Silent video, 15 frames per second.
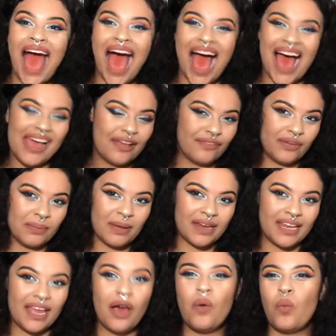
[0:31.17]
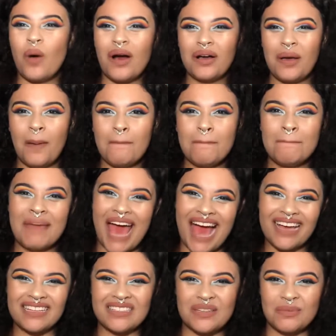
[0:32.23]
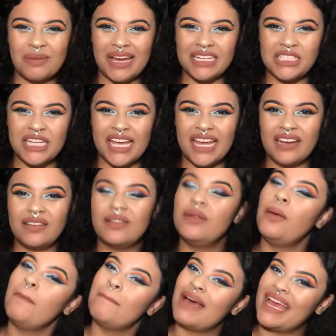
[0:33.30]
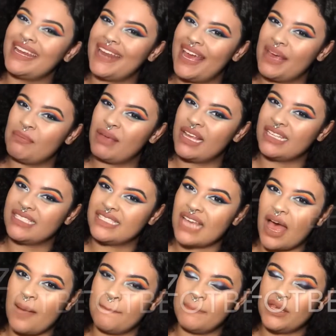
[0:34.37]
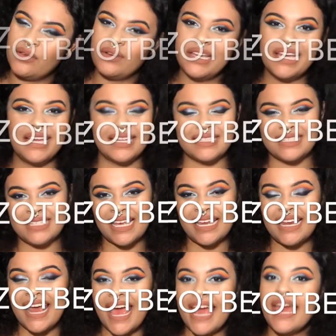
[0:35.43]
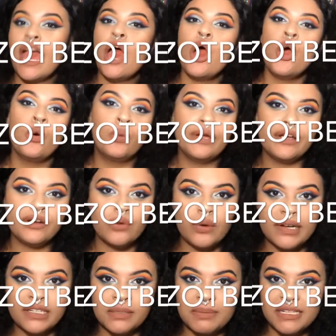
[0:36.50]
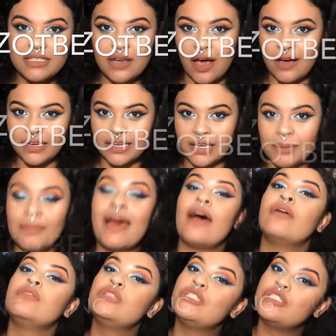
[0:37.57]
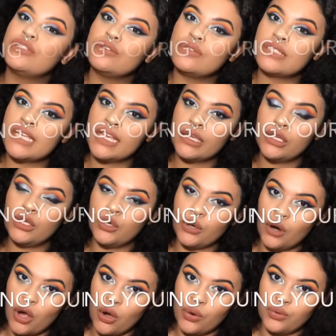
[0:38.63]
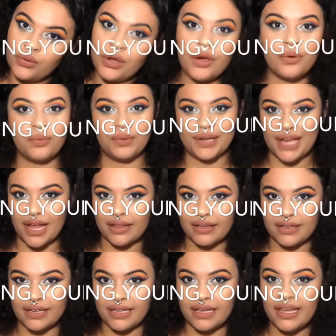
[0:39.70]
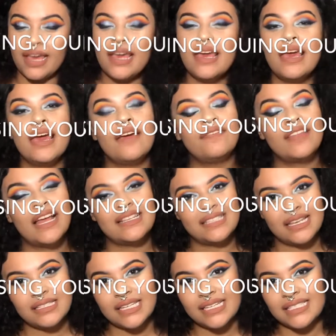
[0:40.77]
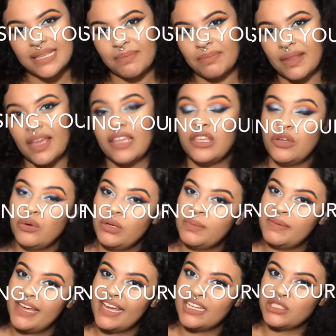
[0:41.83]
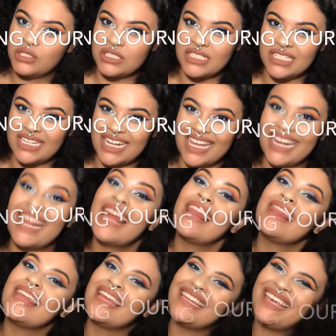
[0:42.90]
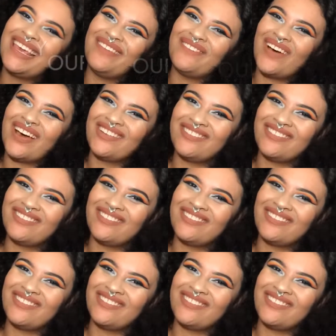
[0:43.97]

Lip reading: Hi everybody, welcome back to my channel. My name is Zot Beauty, and today we are going to be talking about choosing your own reality. If that sounds like something you would be interested in, then keep on